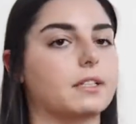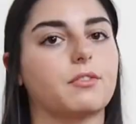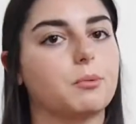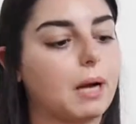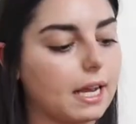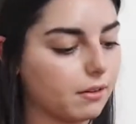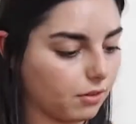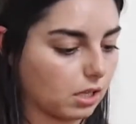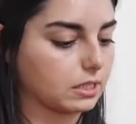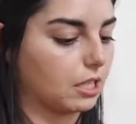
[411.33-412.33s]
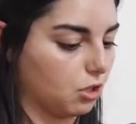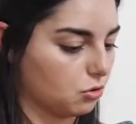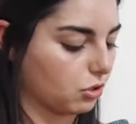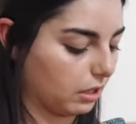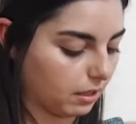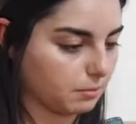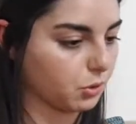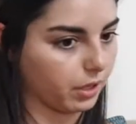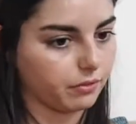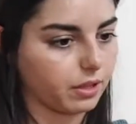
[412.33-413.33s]
If you buy a faucet, usually it comes
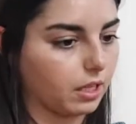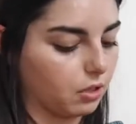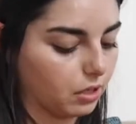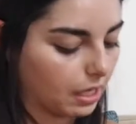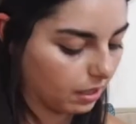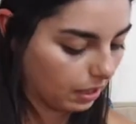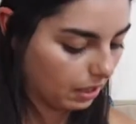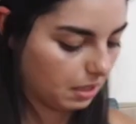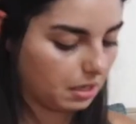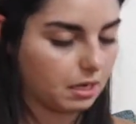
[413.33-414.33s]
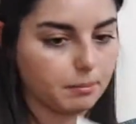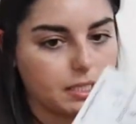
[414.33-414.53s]
with everything you need, as